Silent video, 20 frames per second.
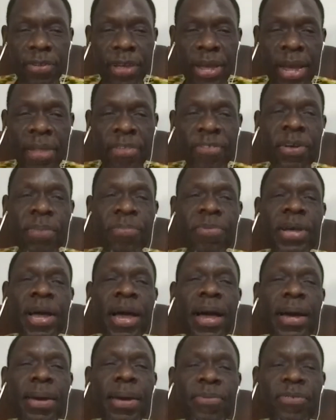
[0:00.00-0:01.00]
And
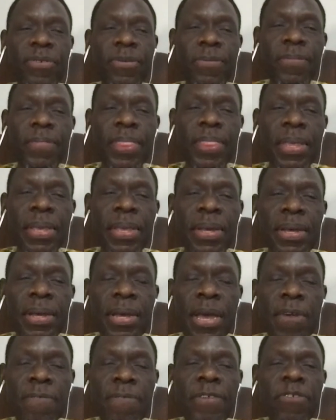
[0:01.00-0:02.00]
sometimes
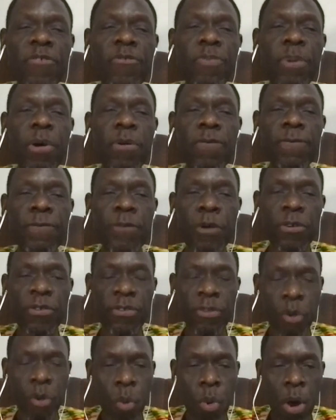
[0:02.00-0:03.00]
if he spoke first
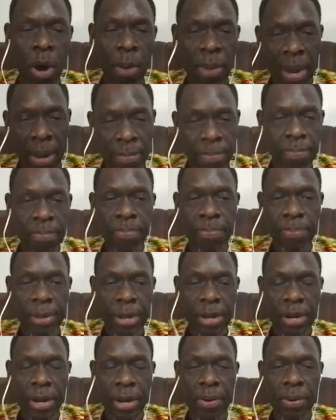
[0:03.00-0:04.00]
to warm up, you
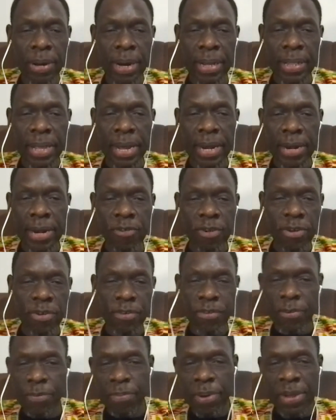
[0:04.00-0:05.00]
know, and then introduce
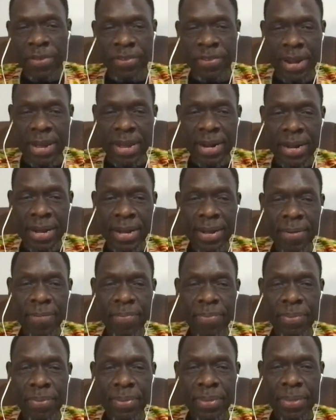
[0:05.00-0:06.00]
the president,
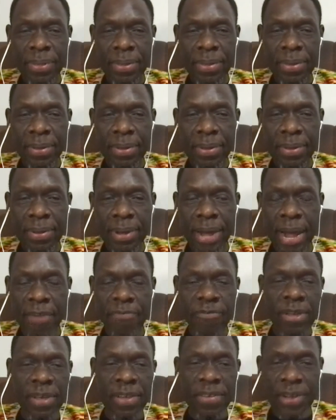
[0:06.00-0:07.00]

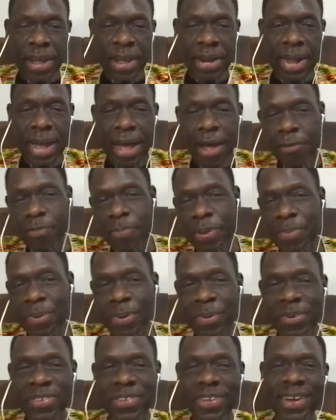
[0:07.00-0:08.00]
after he sat down, people
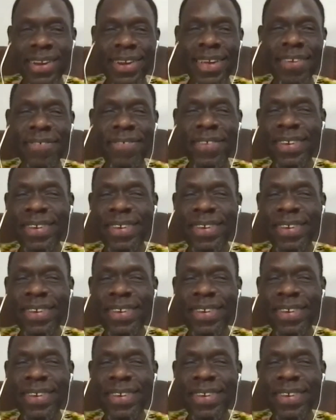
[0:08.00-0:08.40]
would start leaving, you